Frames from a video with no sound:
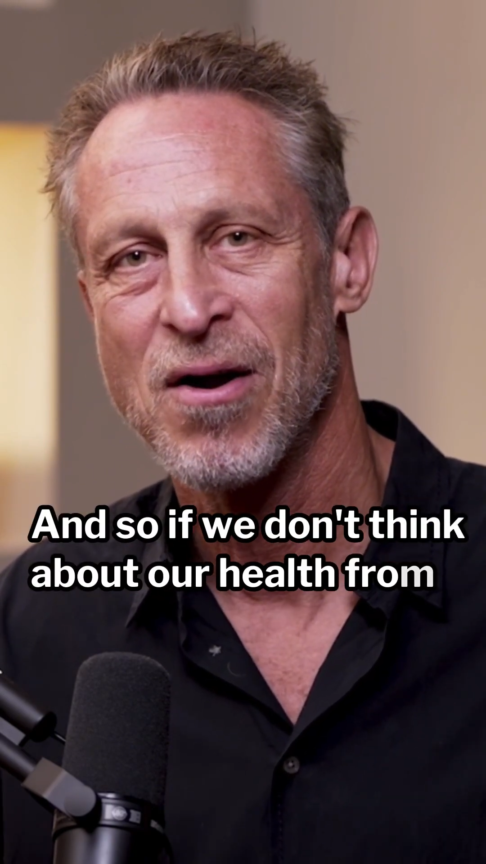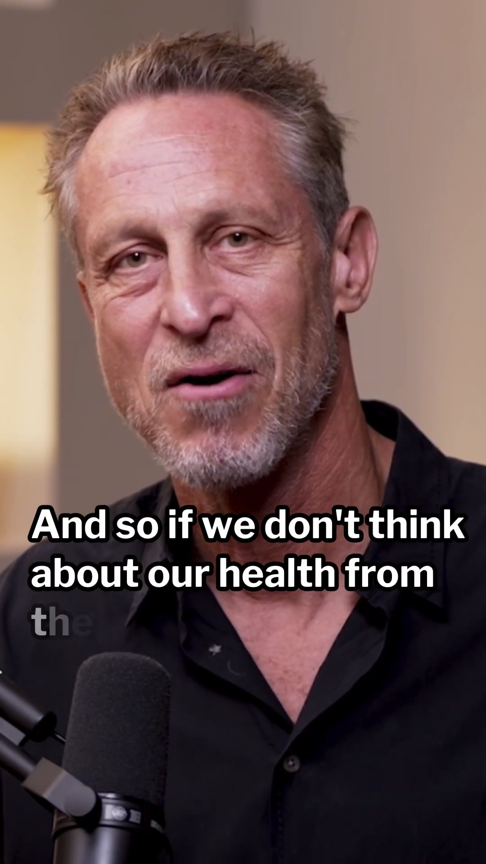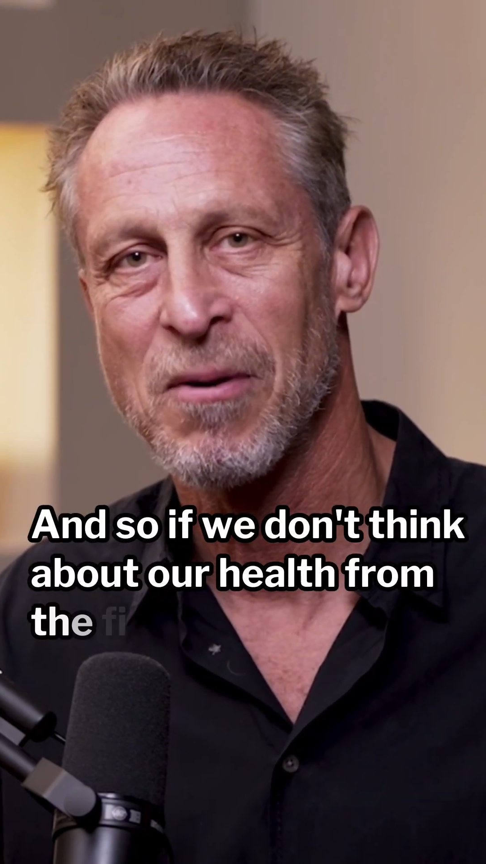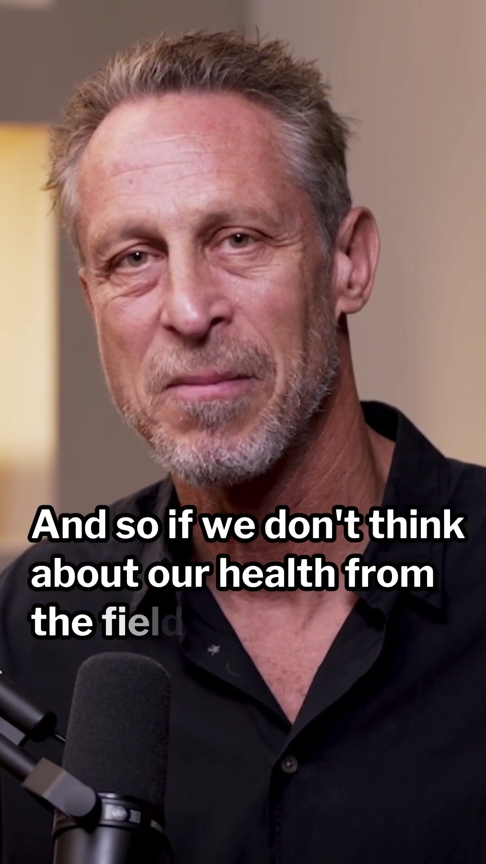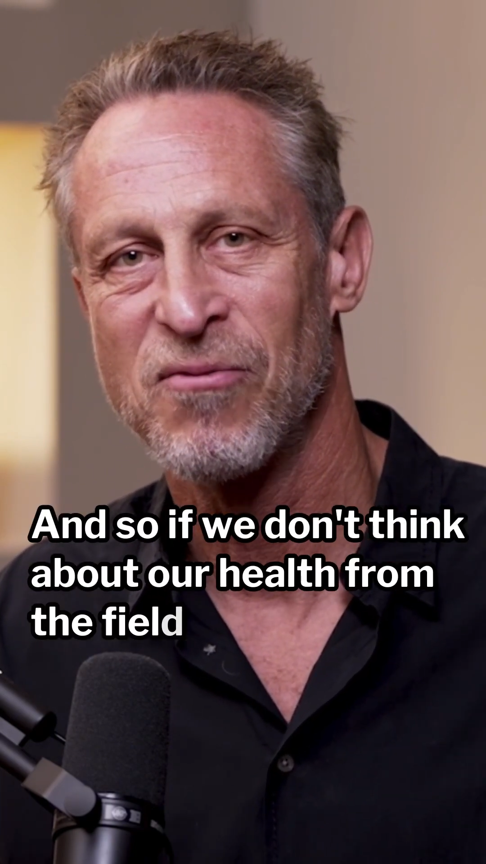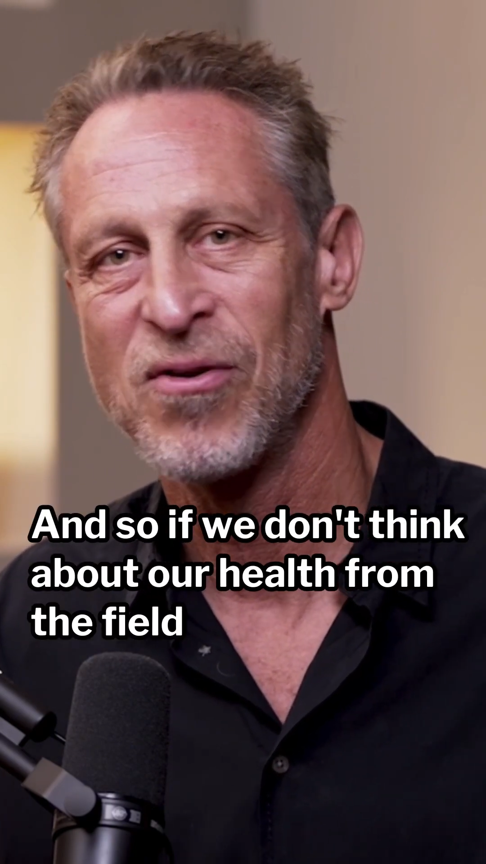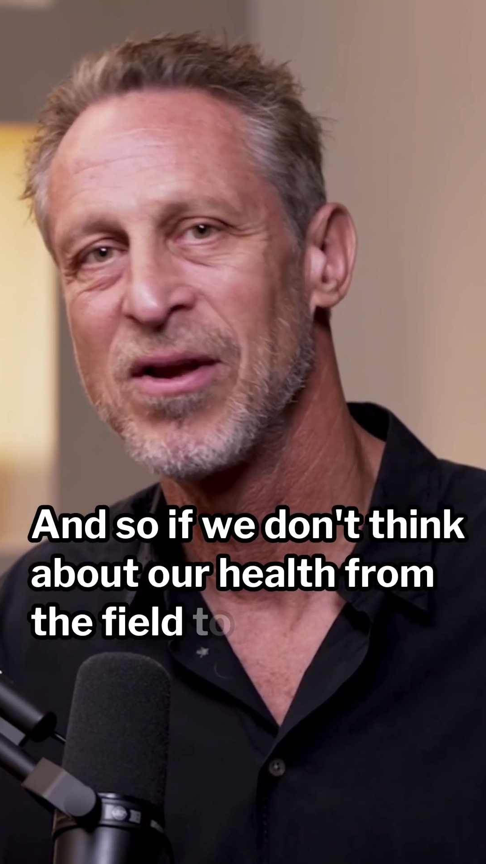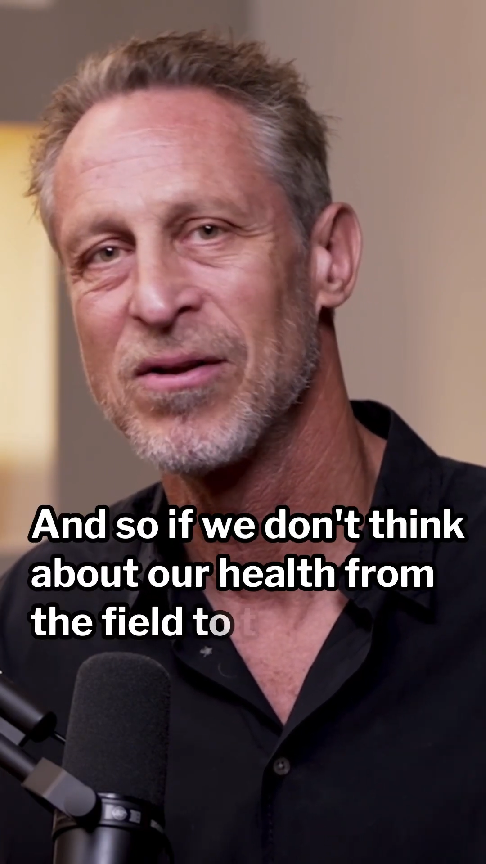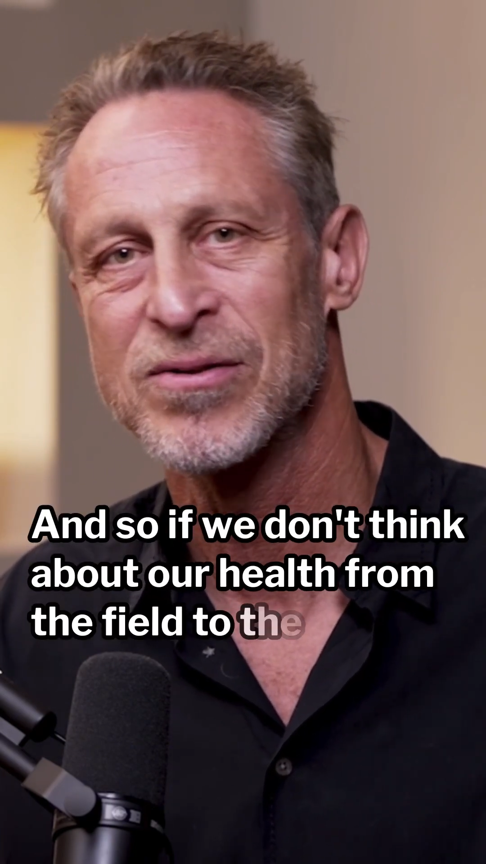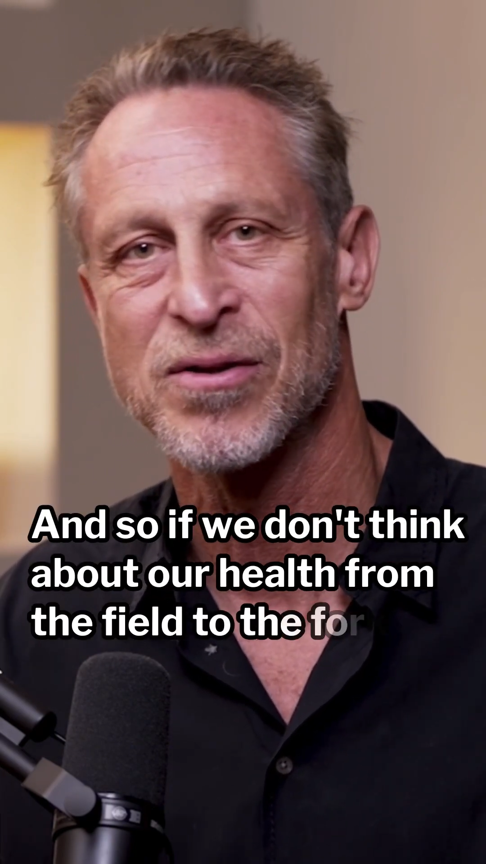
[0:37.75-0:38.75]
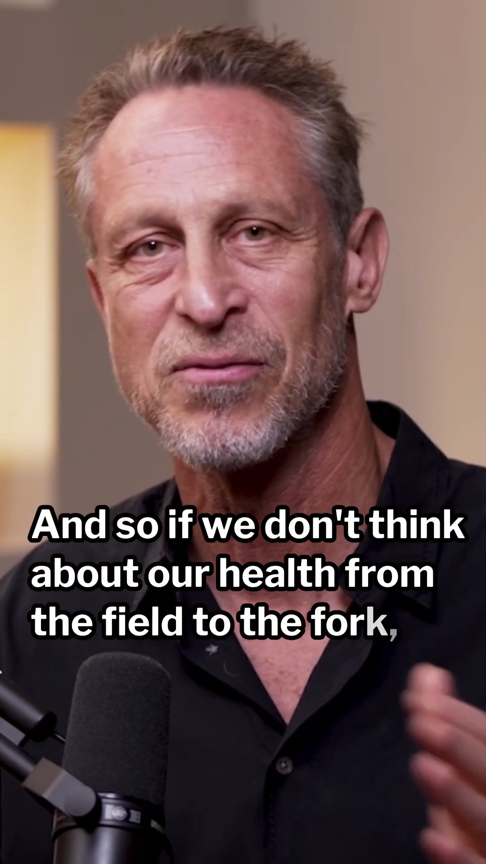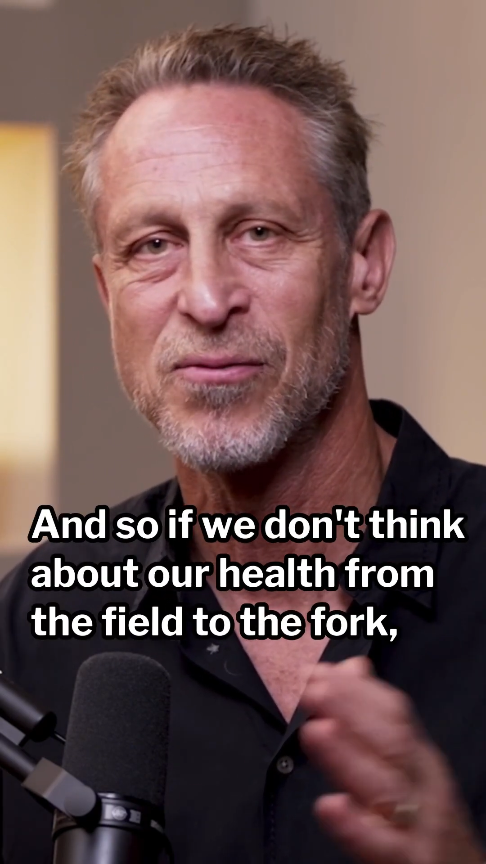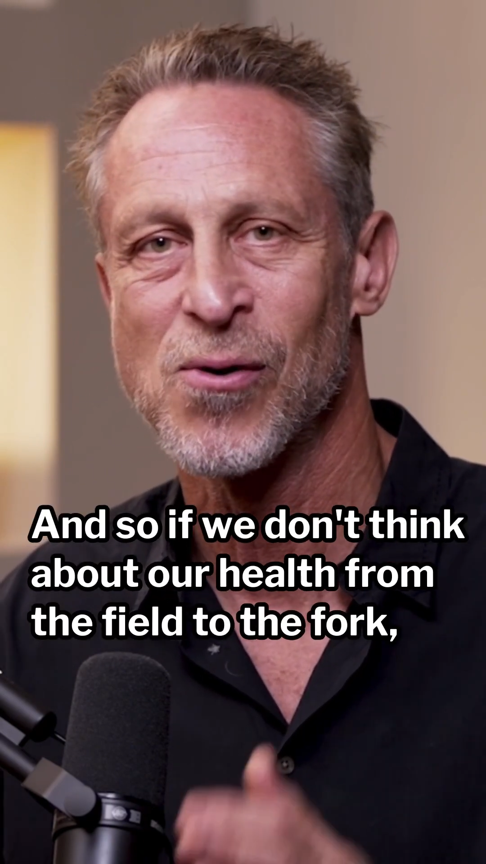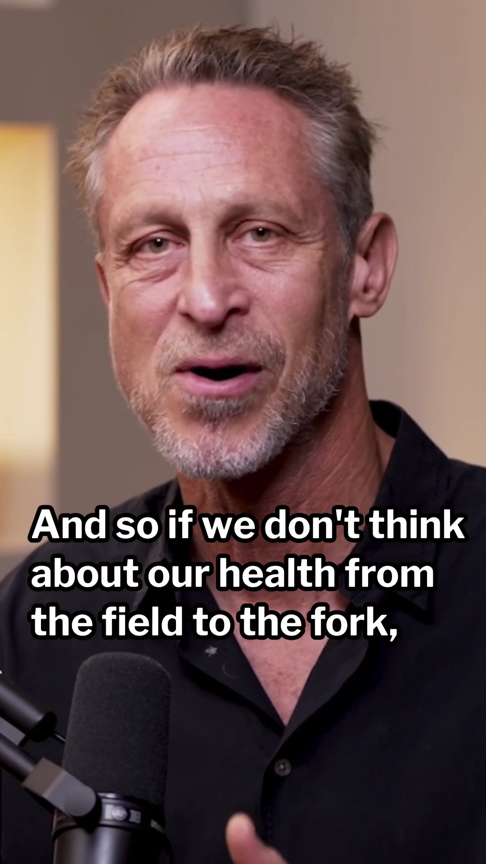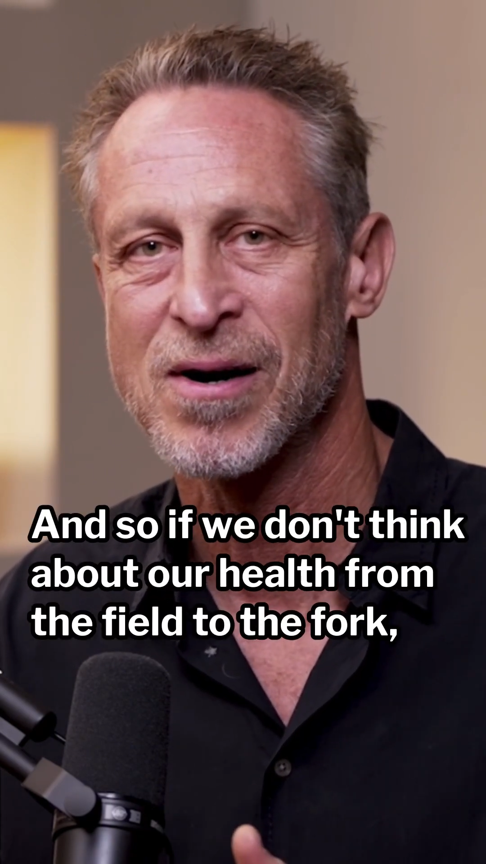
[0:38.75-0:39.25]
from the field to the
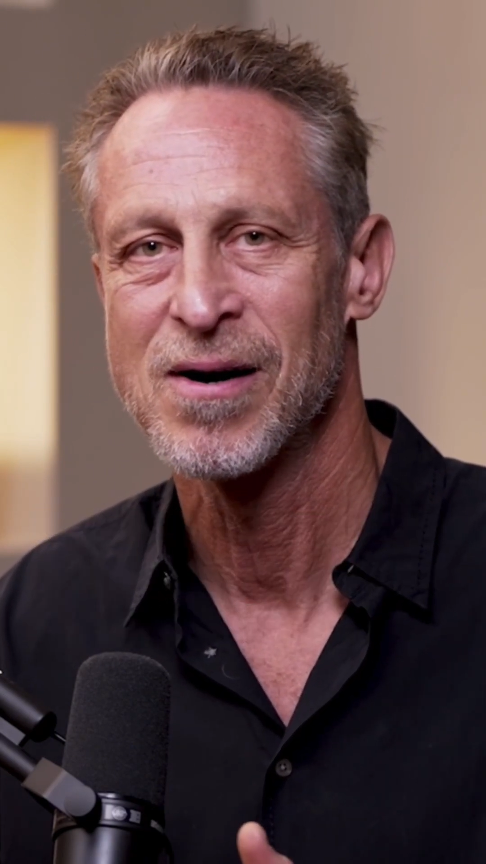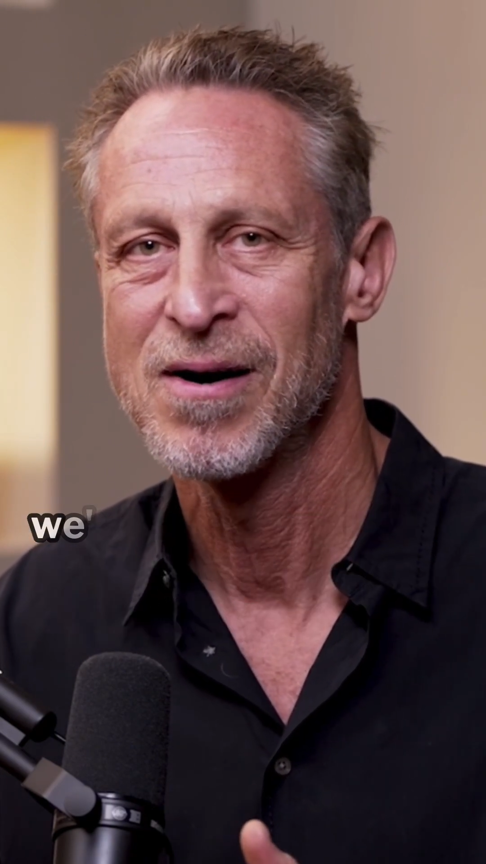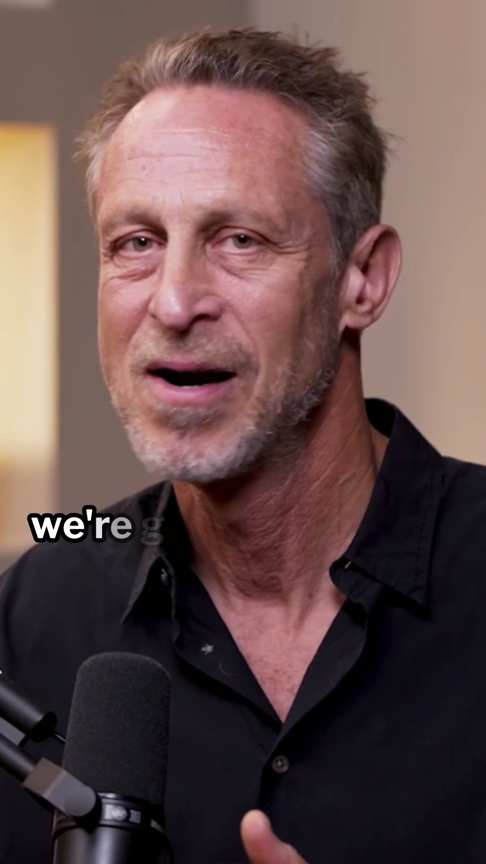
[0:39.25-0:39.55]
fork,